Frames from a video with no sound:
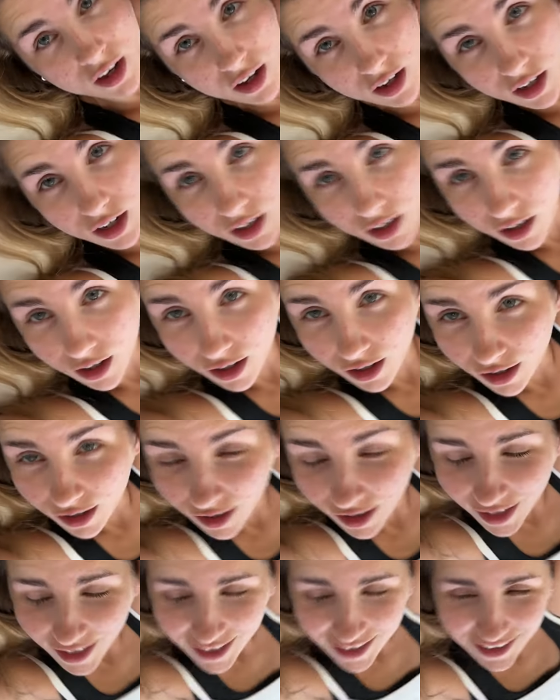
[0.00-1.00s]
Uh,
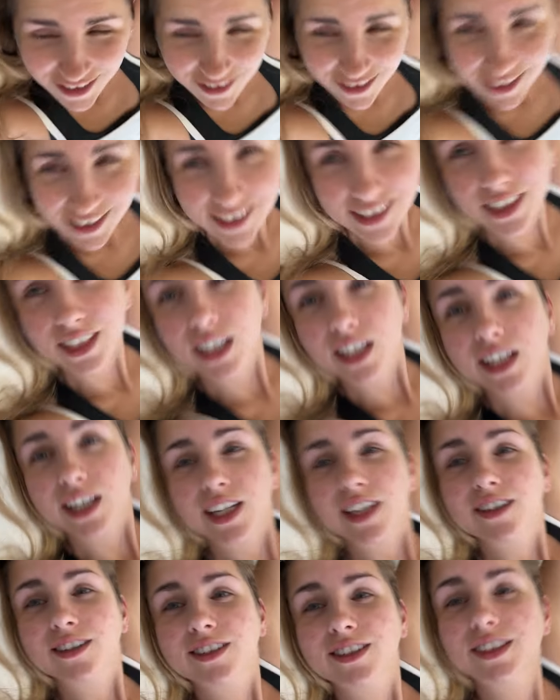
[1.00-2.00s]
I just want to stay
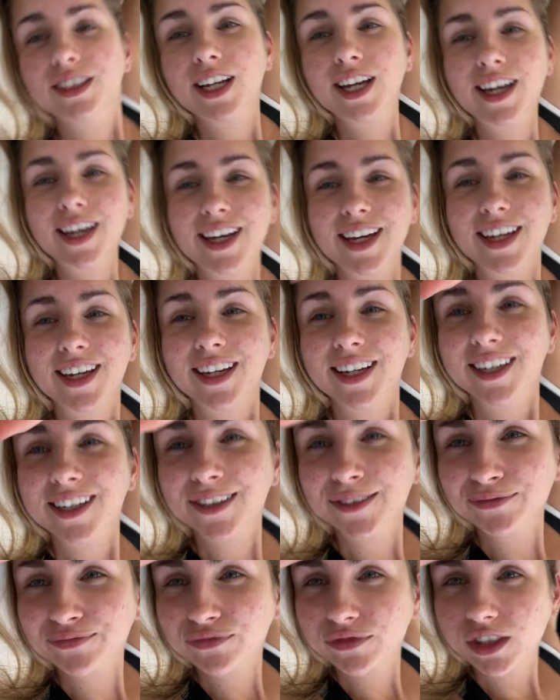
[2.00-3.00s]
here all
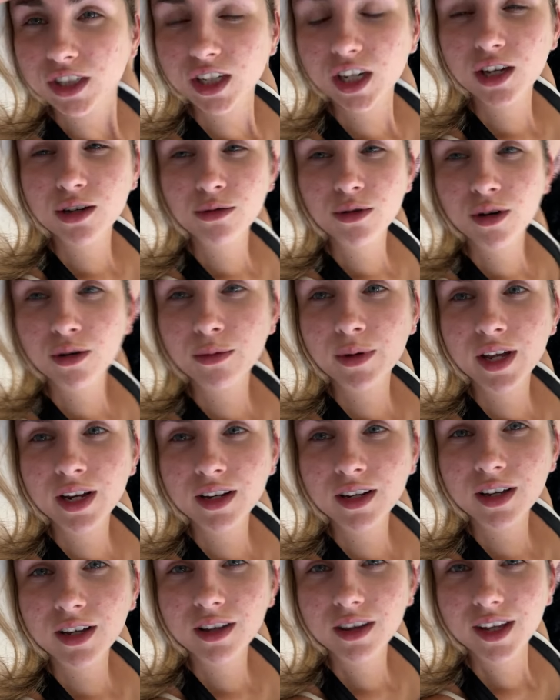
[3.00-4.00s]
day. Do you know what?
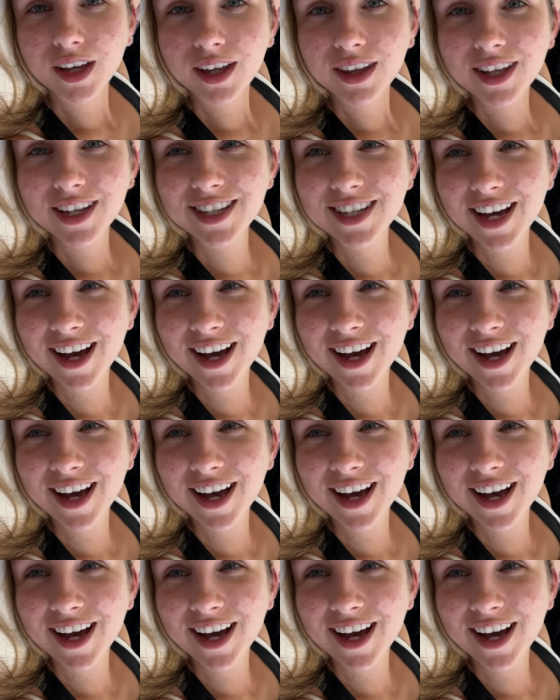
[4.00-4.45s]
When the others